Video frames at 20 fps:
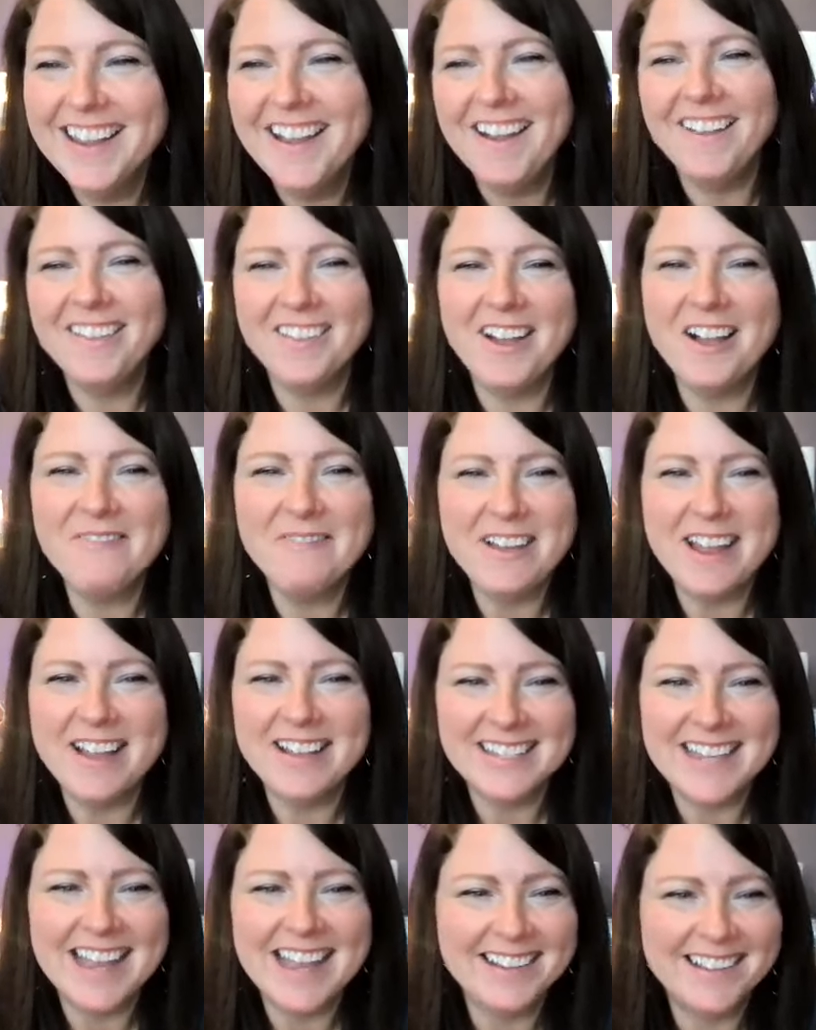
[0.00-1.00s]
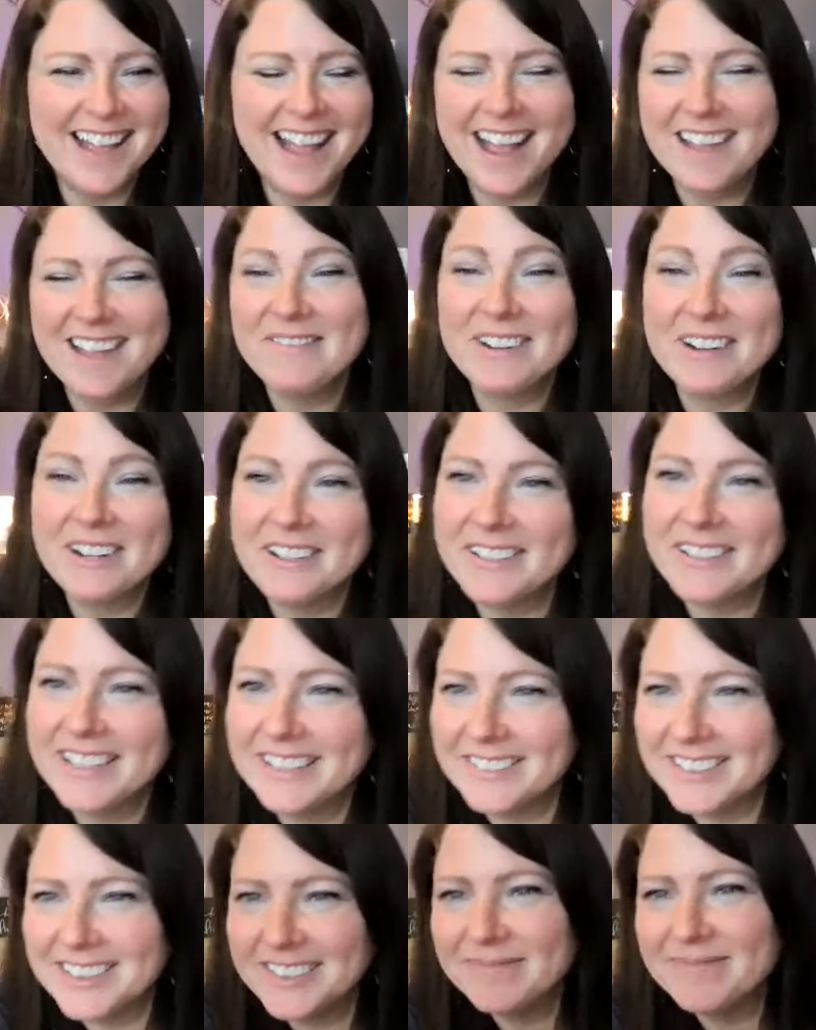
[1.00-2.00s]
Although I'll be outside a lot, but oh,
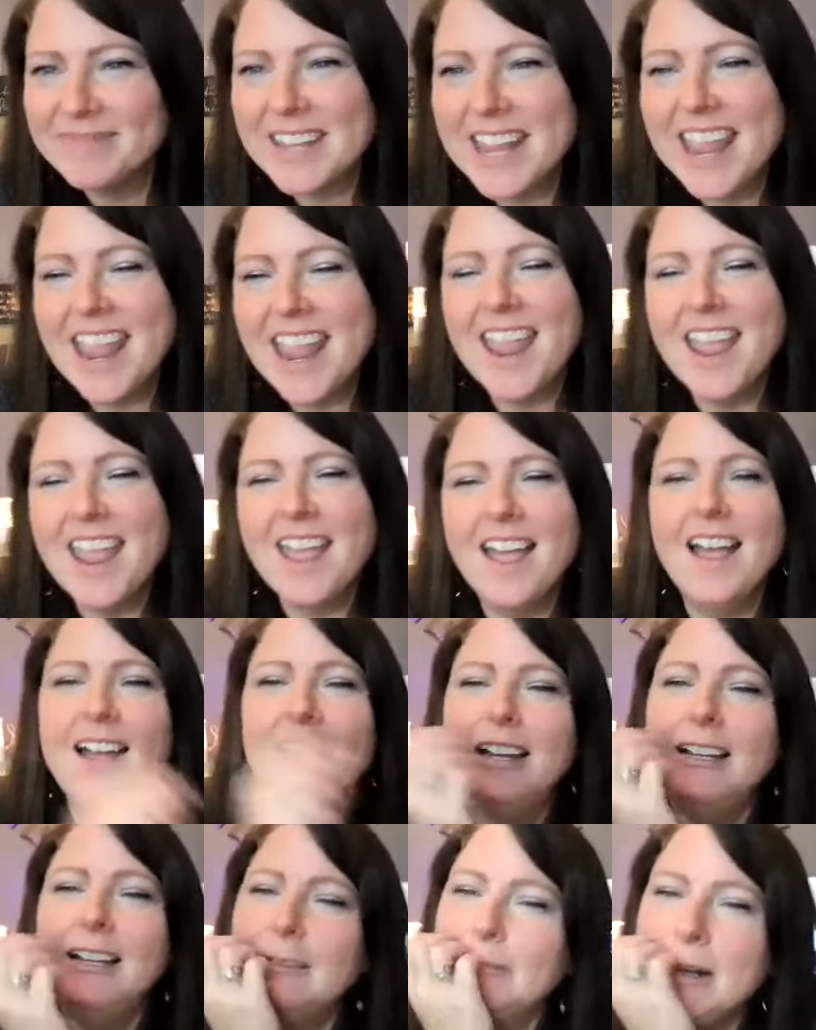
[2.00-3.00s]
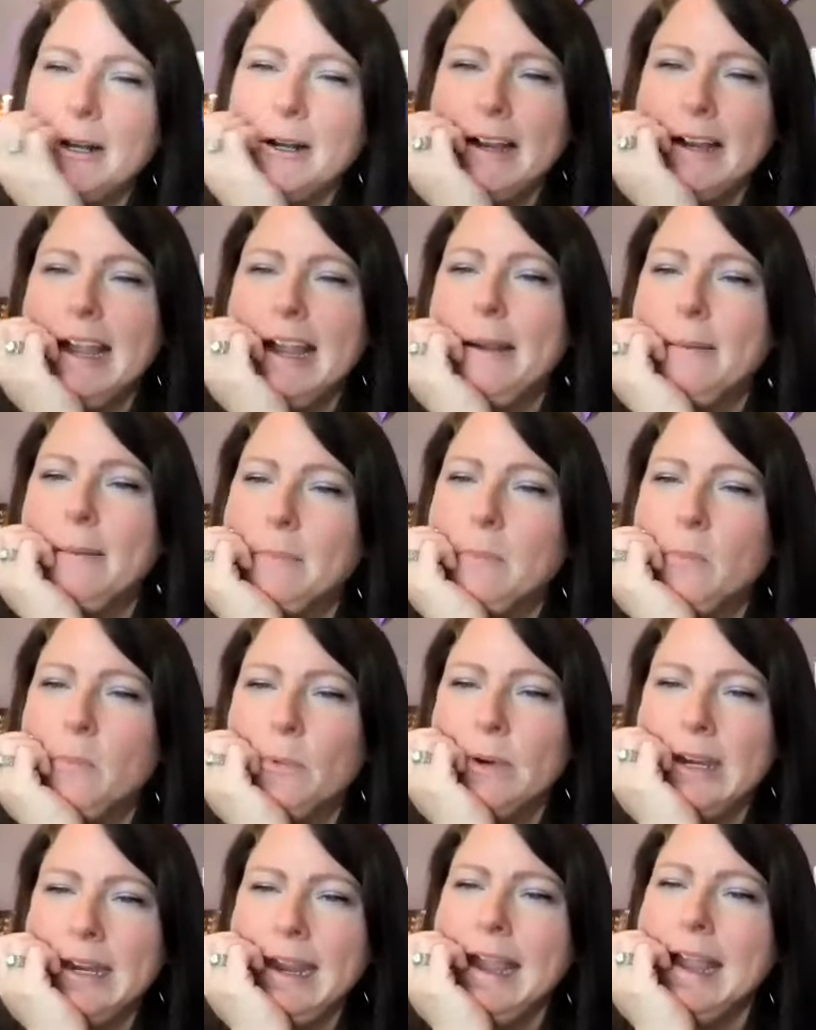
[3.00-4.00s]
whatever. Okay,
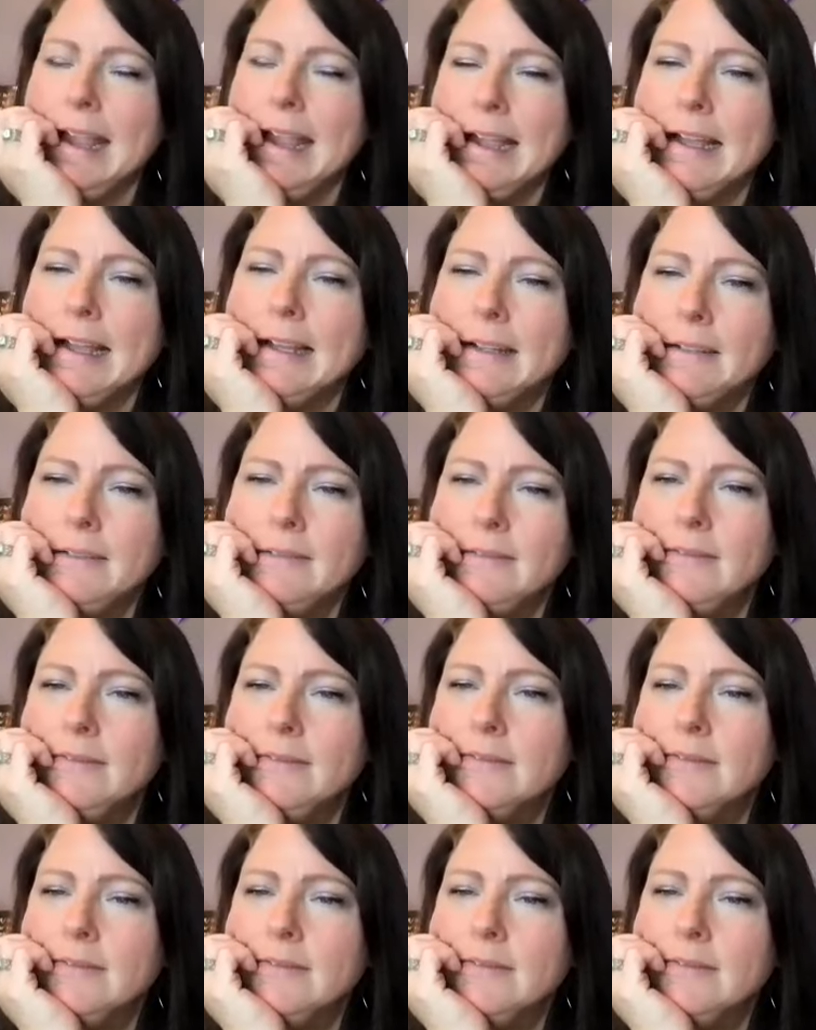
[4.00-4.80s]
we have